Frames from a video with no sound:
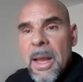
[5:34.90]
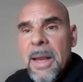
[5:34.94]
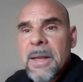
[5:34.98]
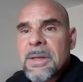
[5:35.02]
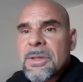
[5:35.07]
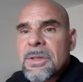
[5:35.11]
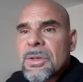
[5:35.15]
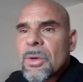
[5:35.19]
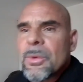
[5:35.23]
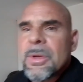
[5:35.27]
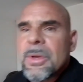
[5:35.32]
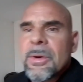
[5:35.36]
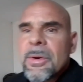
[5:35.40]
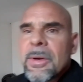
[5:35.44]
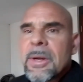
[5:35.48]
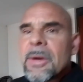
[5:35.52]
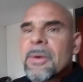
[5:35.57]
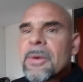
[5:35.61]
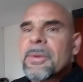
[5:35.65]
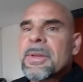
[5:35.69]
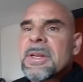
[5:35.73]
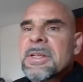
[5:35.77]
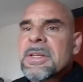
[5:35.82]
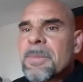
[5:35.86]
And so you
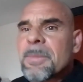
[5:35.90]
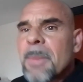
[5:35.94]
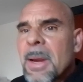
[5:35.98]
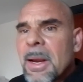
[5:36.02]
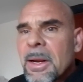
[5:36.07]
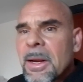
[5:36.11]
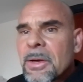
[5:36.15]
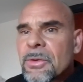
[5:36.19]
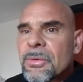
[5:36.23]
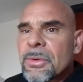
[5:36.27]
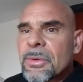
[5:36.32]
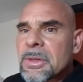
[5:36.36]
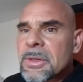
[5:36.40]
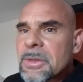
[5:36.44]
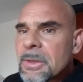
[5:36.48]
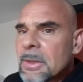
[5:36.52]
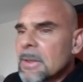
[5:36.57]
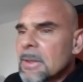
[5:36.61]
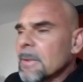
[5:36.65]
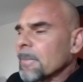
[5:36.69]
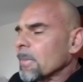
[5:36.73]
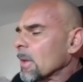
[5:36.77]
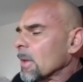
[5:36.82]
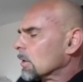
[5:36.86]
hear these mantras:
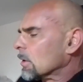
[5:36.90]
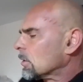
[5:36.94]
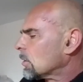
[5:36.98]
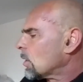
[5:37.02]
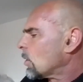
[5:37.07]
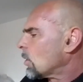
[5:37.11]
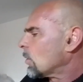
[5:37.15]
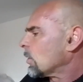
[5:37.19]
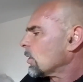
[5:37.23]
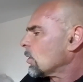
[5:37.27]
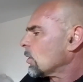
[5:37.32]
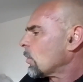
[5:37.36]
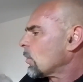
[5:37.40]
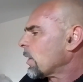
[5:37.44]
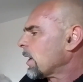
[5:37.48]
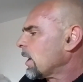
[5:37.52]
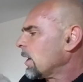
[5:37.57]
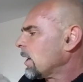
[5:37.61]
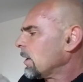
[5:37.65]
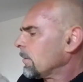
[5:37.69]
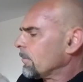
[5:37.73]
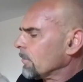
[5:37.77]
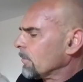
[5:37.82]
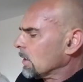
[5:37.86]
lower the
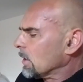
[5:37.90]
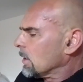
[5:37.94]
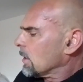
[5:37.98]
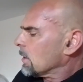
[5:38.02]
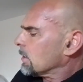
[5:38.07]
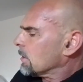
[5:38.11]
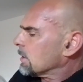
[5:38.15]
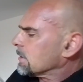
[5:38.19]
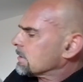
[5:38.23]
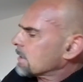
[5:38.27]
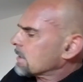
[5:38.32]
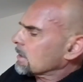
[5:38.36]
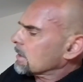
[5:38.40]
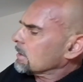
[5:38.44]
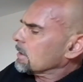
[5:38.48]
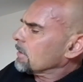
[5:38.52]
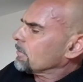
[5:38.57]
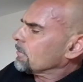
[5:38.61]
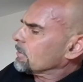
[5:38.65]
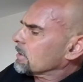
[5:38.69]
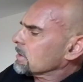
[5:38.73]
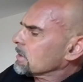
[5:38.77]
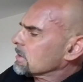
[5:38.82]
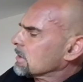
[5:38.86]
weight, the
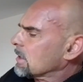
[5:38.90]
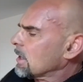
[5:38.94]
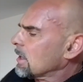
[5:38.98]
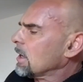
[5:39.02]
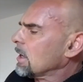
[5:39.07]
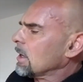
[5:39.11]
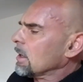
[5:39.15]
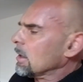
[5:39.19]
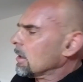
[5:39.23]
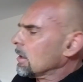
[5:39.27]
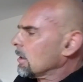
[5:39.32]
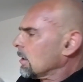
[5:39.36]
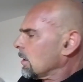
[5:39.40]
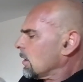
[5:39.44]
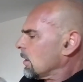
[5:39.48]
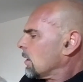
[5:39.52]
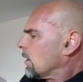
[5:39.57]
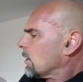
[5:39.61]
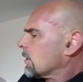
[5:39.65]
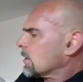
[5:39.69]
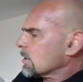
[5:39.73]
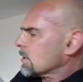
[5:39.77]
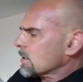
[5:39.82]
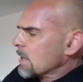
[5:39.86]
deadlift is king,
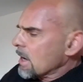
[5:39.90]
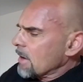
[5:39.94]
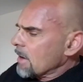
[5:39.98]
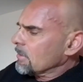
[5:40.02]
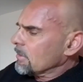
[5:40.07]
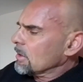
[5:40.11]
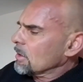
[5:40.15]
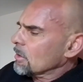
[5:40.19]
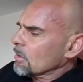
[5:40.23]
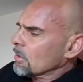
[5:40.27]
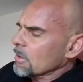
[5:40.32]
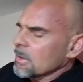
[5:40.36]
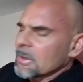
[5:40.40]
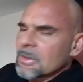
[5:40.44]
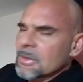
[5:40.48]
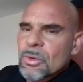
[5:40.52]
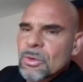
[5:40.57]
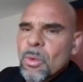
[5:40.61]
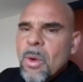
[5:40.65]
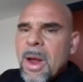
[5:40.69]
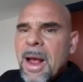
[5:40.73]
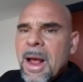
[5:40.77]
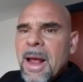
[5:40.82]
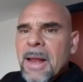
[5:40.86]
the
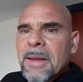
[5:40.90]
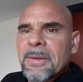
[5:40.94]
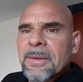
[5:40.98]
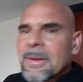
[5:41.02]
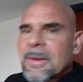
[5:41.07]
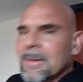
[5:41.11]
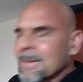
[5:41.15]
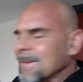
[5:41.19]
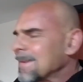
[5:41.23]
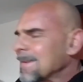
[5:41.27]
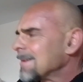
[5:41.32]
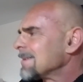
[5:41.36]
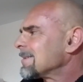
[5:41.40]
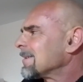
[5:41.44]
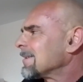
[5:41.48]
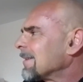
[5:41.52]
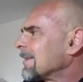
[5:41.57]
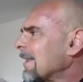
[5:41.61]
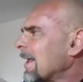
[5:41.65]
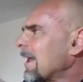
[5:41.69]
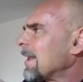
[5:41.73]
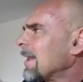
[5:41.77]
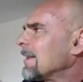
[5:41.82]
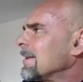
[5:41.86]
squat, the this,
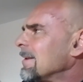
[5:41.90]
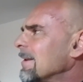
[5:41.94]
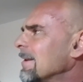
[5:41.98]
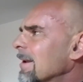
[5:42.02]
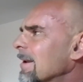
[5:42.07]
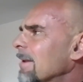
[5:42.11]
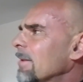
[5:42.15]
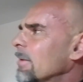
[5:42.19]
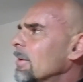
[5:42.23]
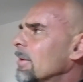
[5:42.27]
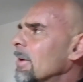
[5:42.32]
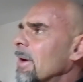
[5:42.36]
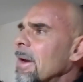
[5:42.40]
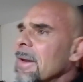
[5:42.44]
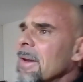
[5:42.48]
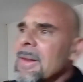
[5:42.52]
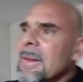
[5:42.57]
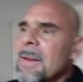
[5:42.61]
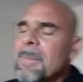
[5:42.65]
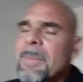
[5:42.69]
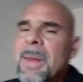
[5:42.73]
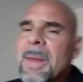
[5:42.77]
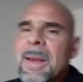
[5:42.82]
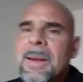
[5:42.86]
that, and the other, and
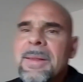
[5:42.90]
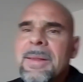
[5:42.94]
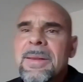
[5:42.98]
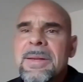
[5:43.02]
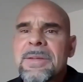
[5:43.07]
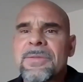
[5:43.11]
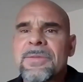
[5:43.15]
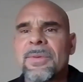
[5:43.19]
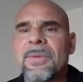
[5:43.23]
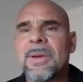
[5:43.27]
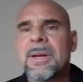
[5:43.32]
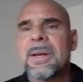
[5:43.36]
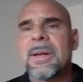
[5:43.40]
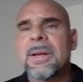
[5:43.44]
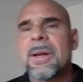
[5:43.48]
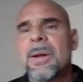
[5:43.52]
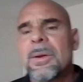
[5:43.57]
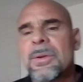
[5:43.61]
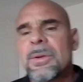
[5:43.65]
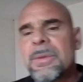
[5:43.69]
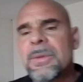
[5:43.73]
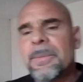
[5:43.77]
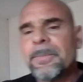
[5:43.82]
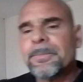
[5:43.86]
they make these
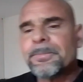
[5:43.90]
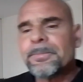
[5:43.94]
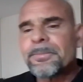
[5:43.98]
videos